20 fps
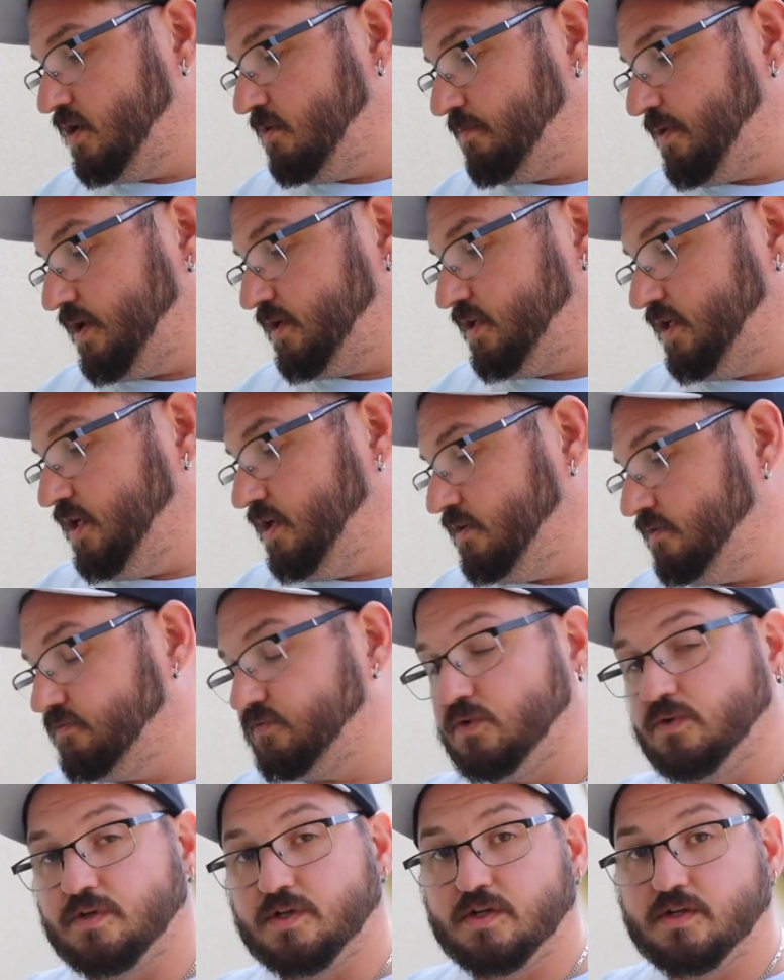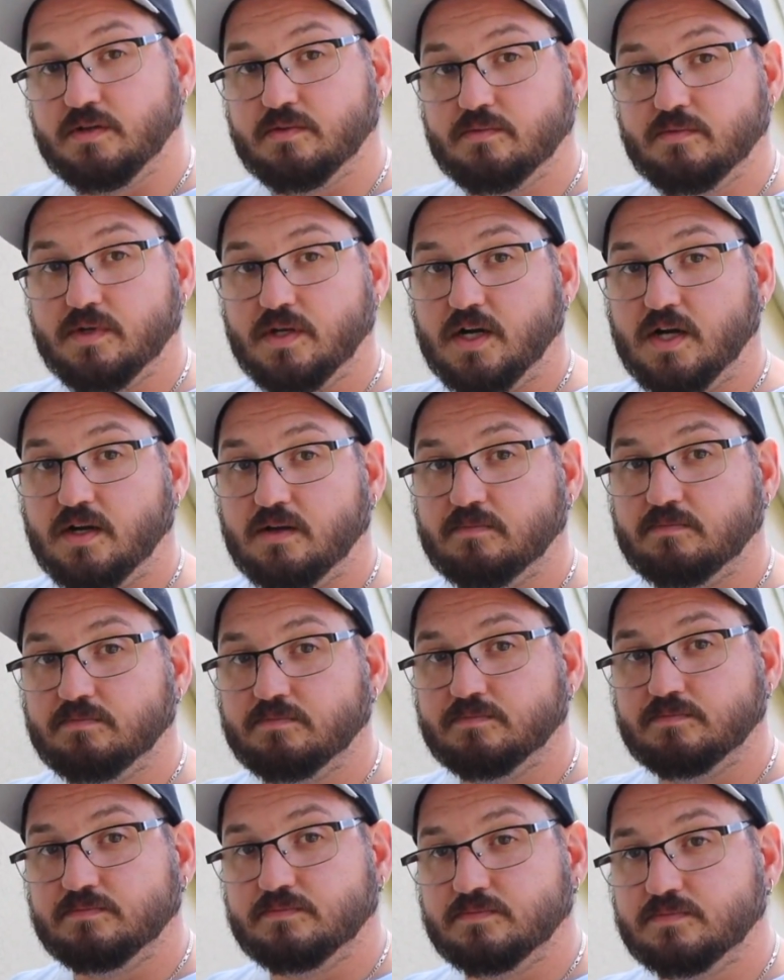Apparently here in Florida,
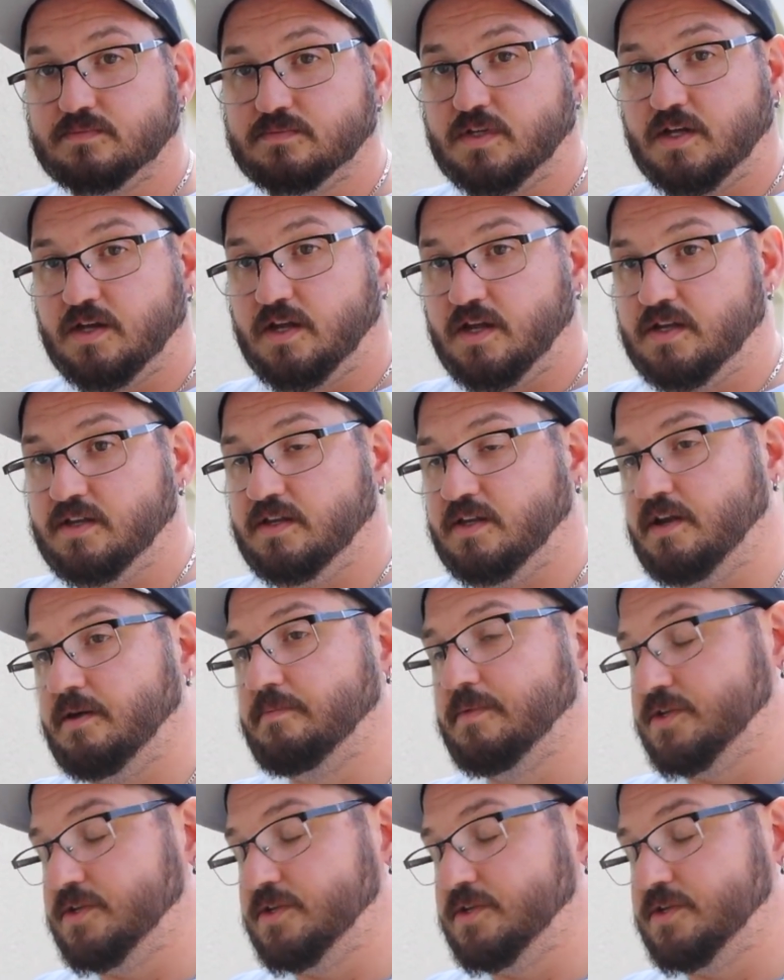I